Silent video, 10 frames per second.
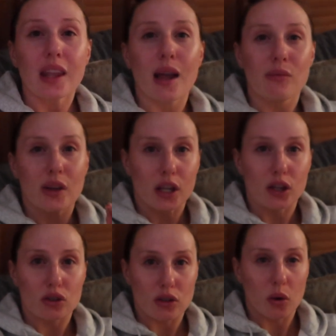I'm
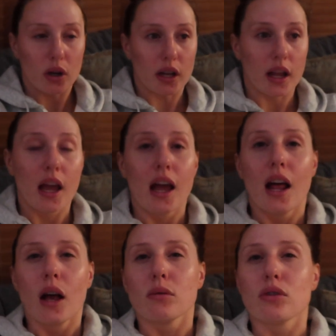feeling so good,
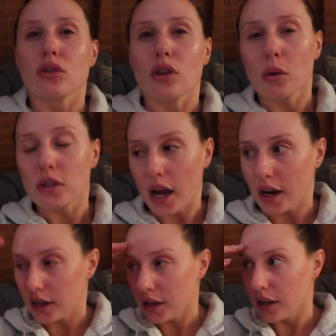so
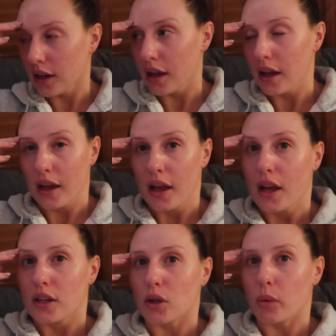tired.
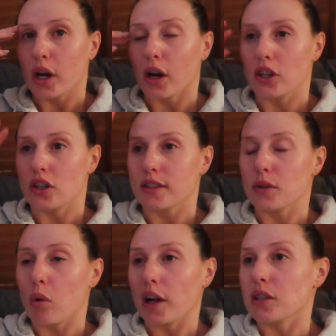So we're gonna
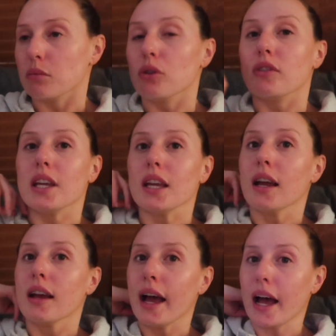just watch a movie,
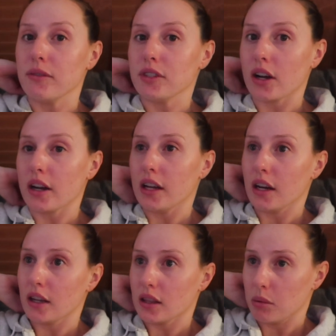have dinner
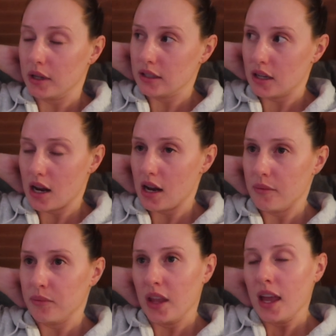here at the place
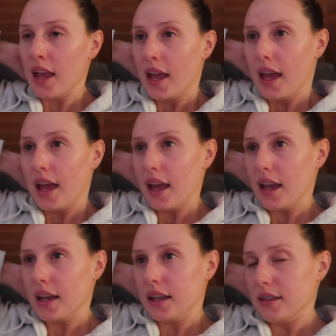tonight,
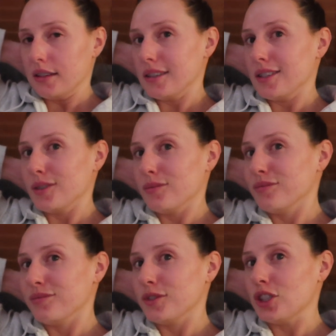and
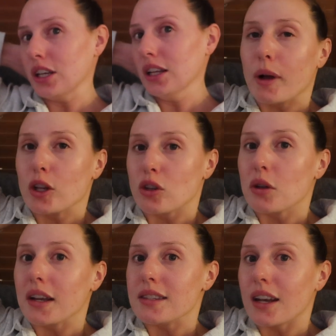chill. I'll show
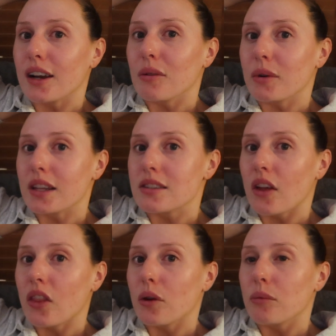you guys dinner when it's
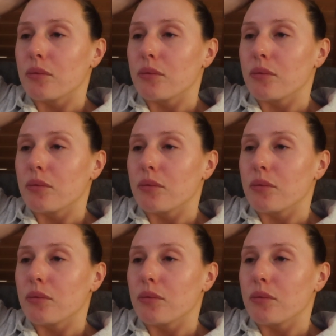done though.